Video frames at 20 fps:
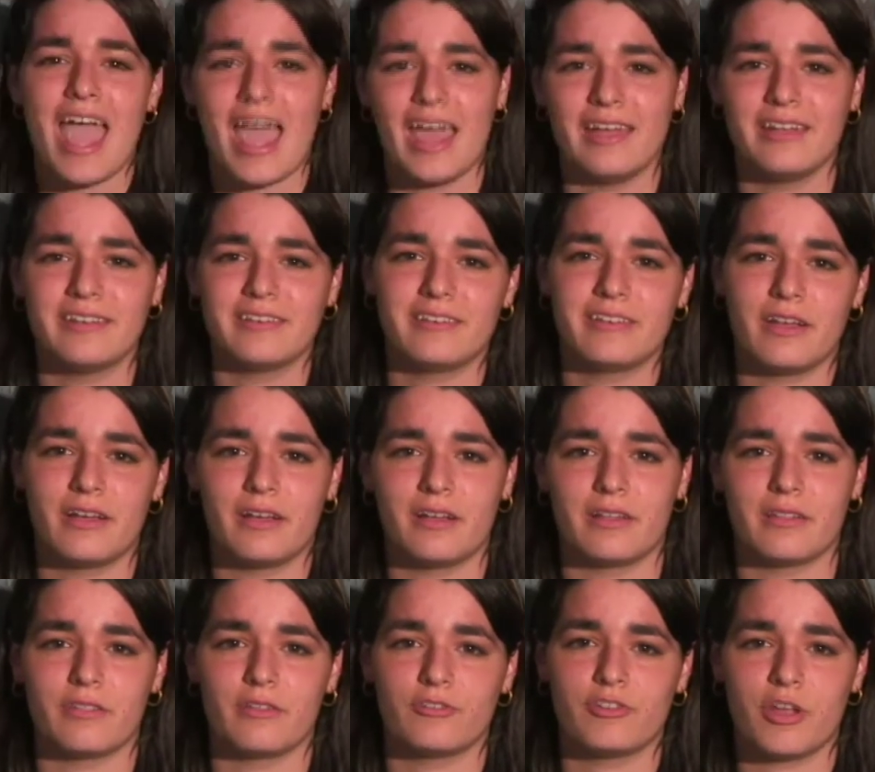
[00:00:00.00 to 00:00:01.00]
and
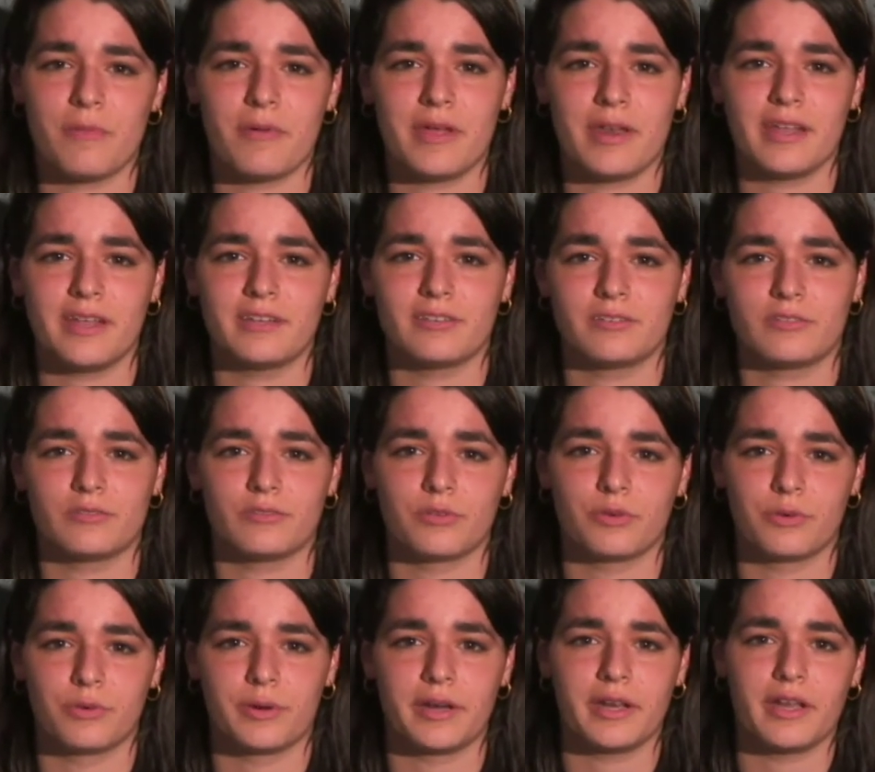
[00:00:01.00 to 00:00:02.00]
uh, the dramatic
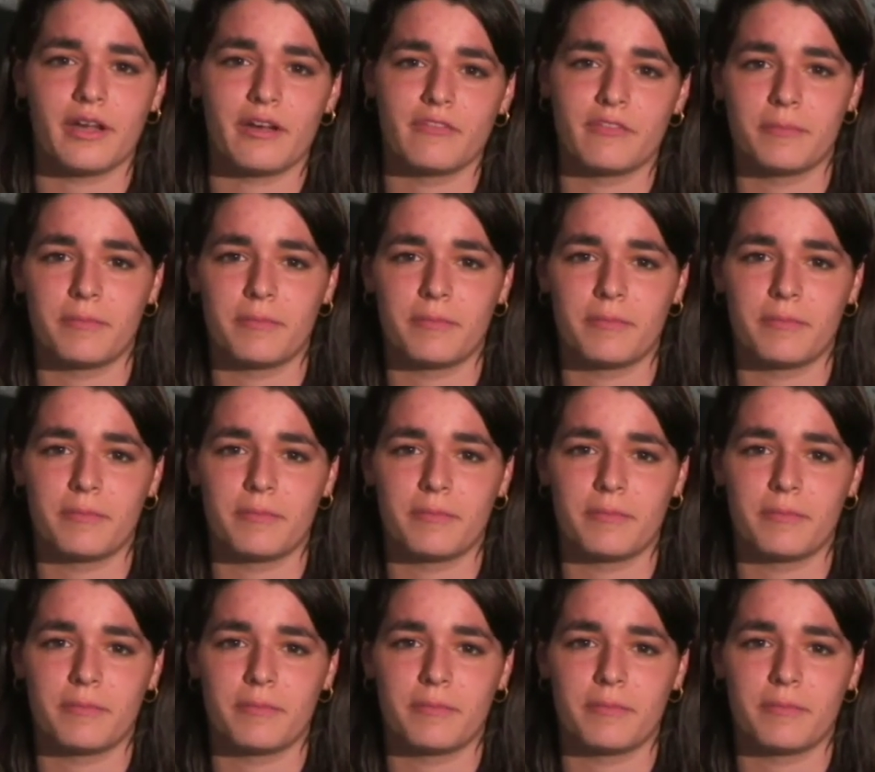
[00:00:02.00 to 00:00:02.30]
story of a